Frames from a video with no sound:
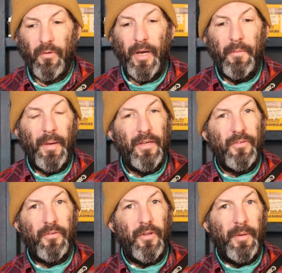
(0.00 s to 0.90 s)
great
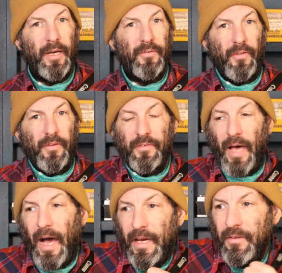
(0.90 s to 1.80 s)
basically because of the
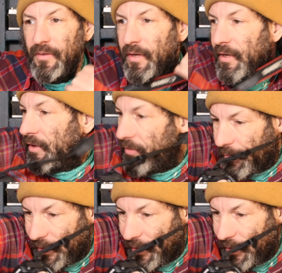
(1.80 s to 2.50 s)
size. The